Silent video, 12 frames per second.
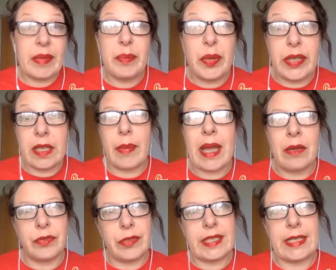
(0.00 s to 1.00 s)
putting the
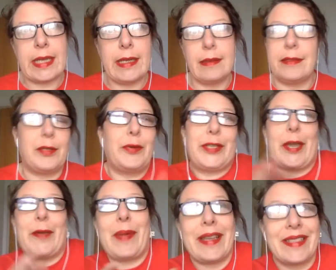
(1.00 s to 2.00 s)
boundaries in, sorry to go
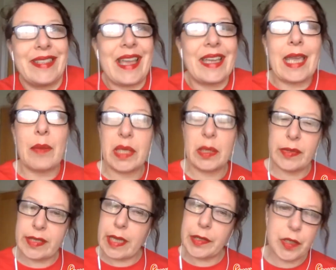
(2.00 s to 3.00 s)
back to that again, but it
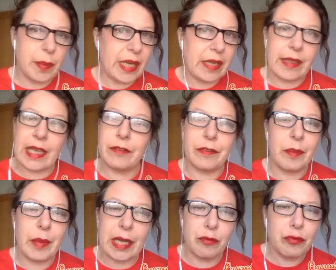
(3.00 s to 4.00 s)
was such a big thing for
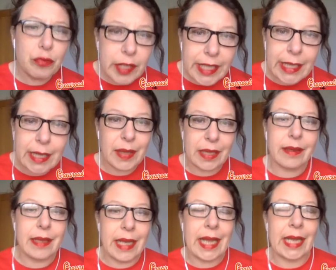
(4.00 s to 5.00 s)
me, a really big
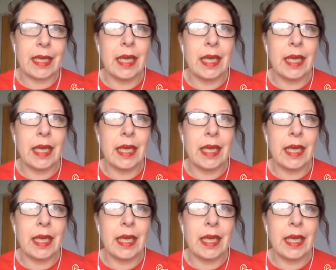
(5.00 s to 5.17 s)
thing.